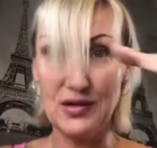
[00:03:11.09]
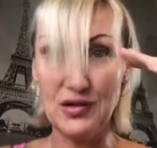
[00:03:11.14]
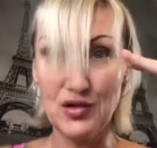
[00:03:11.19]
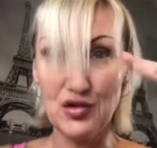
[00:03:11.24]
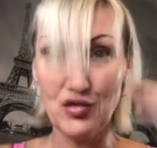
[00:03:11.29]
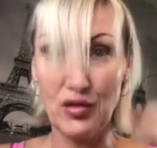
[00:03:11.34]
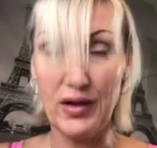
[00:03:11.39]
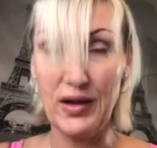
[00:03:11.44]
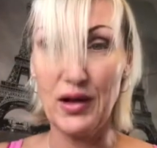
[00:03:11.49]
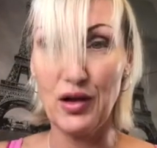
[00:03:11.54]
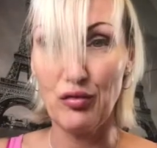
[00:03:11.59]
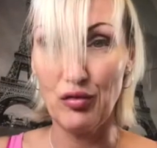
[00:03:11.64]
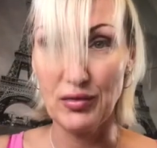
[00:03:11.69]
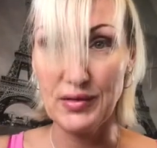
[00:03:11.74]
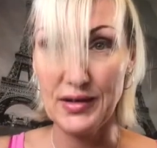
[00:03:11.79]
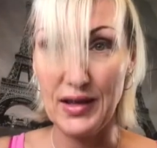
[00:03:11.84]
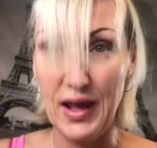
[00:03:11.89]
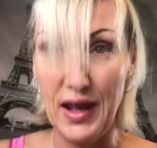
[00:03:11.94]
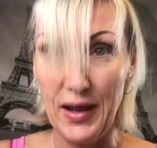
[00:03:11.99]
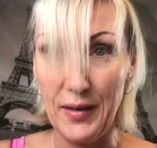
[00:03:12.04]
straight across
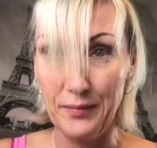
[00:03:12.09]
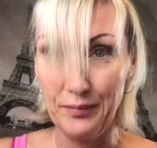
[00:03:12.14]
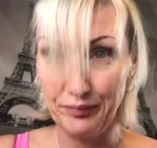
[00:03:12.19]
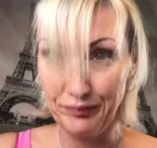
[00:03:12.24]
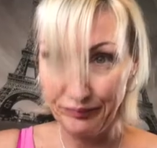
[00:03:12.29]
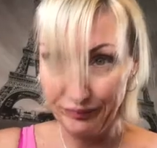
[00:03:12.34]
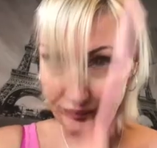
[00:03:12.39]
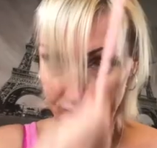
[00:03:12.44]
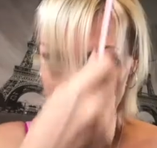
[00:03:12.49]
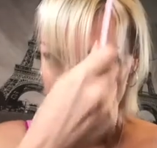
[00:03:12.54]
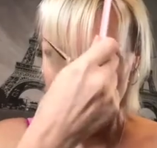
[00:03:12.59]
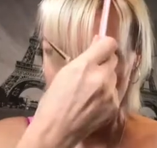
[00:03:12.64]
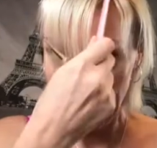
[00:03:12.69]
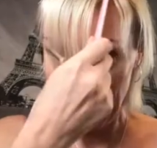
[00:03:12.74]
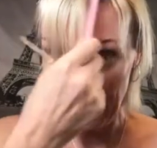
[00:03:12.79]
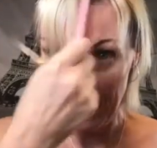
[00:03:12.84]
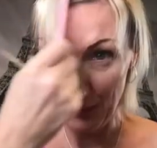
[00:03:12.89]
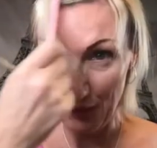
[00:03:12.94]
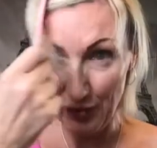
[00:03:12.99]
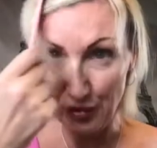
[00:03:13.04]
there.
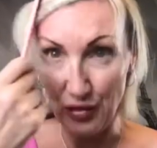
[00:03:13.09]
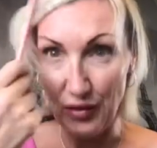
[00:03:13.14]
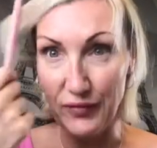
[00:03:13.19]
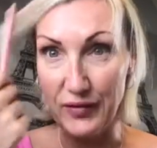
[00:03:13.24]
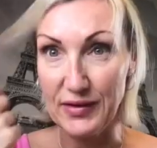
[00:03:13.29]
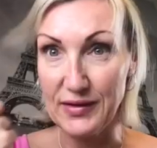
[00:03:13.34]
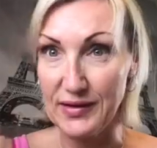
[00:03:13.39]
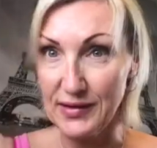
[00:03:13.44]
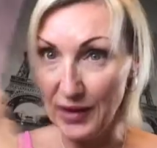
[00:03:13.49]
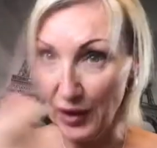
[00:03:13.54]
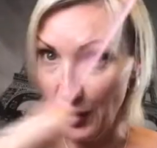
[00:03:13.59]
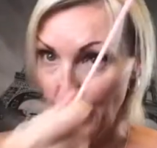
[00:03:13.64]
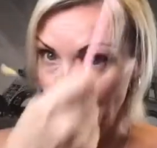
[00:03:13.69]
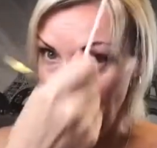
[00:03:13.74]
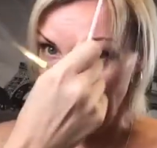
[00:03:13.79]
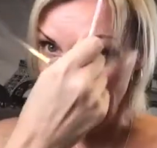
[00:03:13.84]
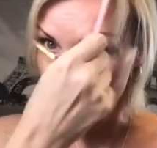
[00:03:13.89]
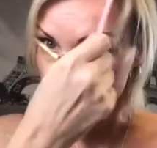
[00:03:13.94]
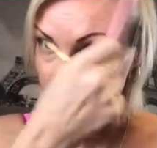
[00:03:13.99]
I'm not sure if this is helping.